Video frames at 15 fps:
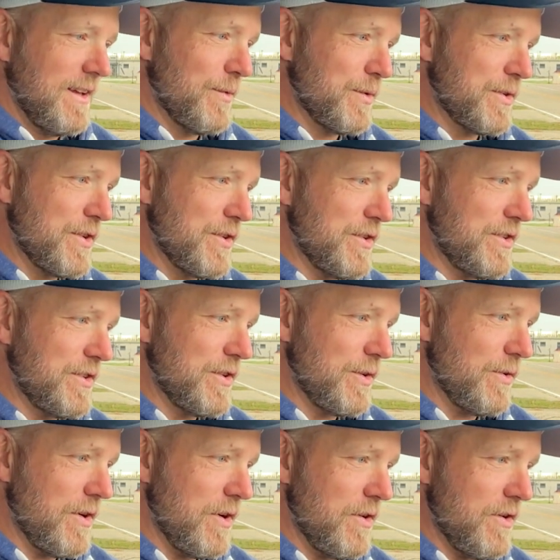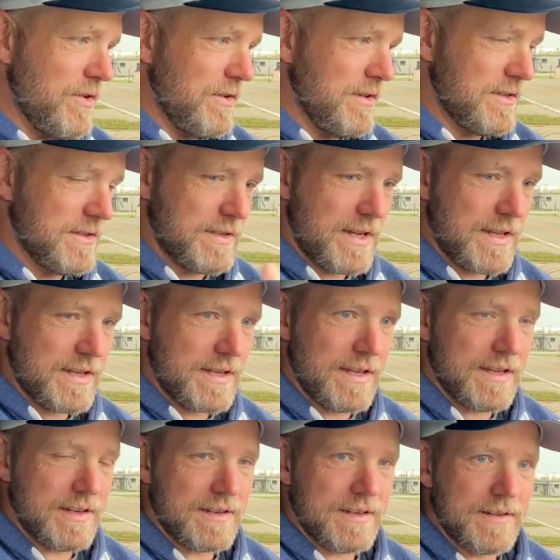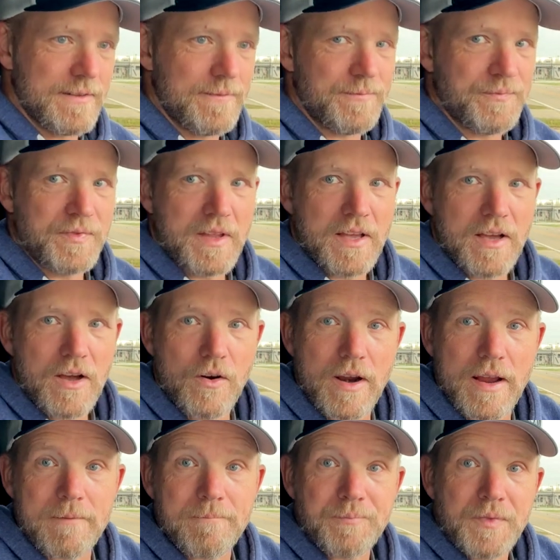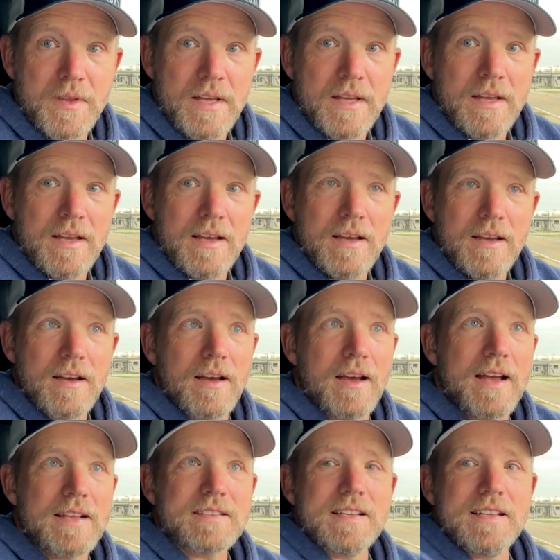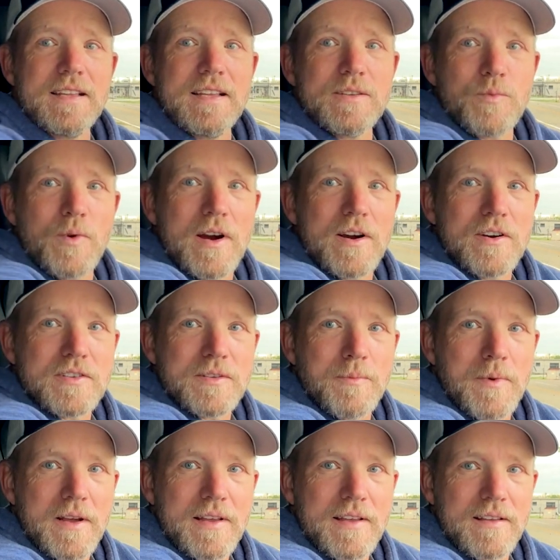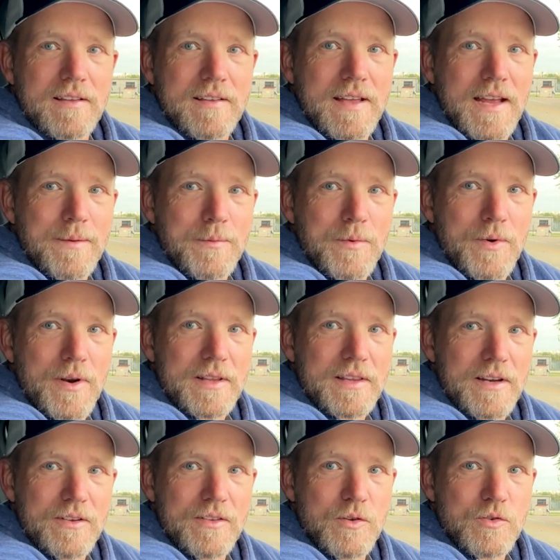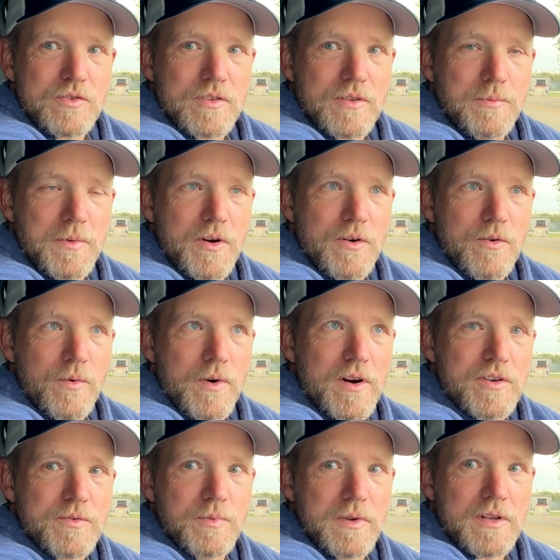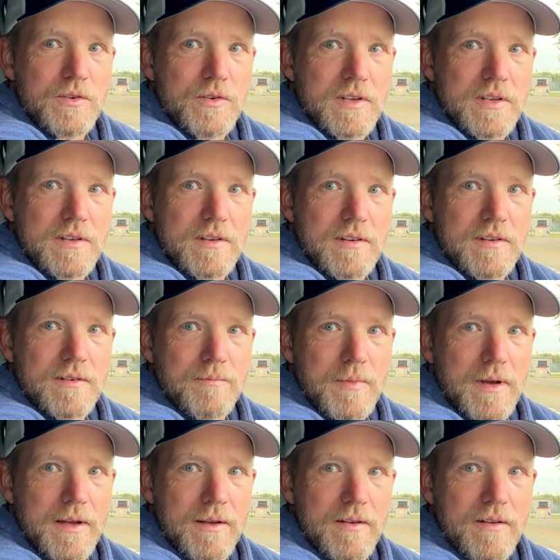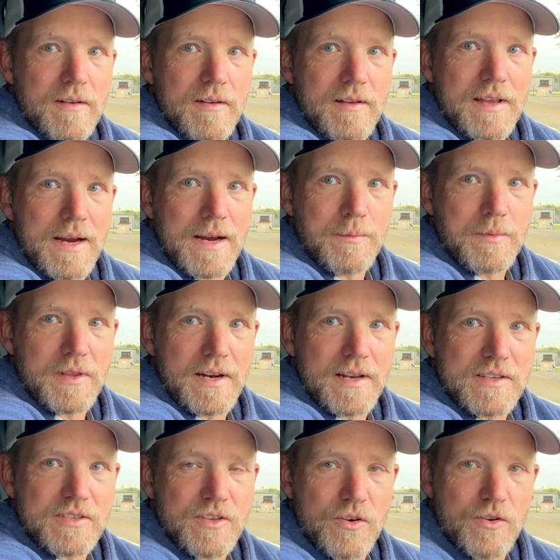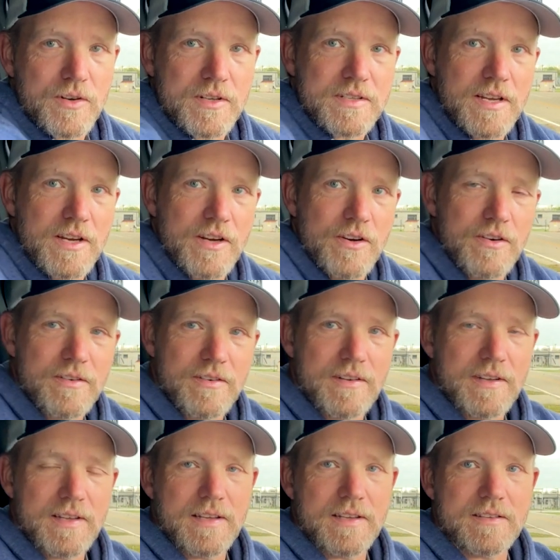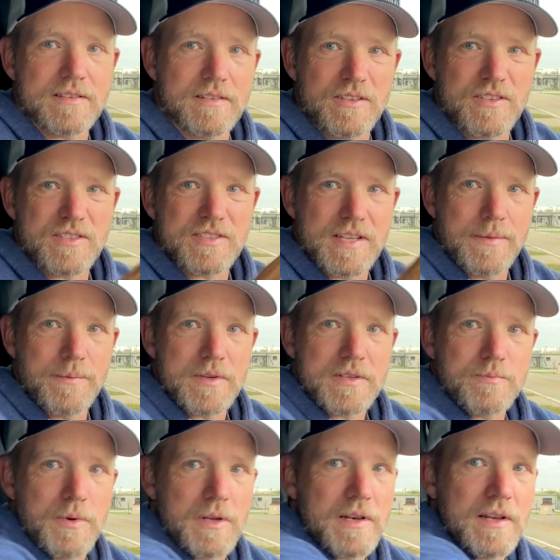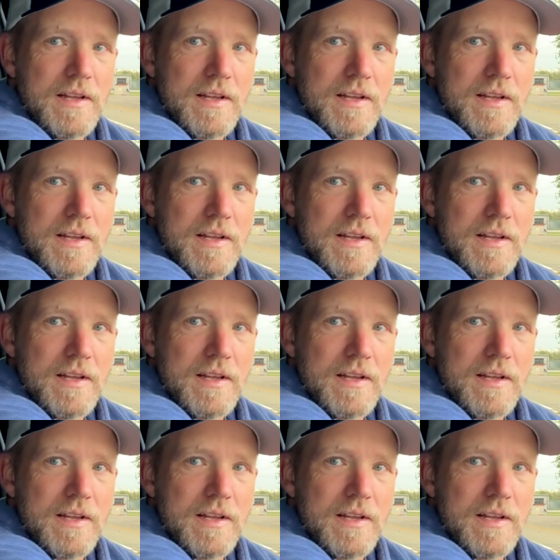Return to tow haul? Not yet. All right. I see these wires in my camera right there. Those are the mirror wires, but you can, my camera that I installed is here. It looks seamless, but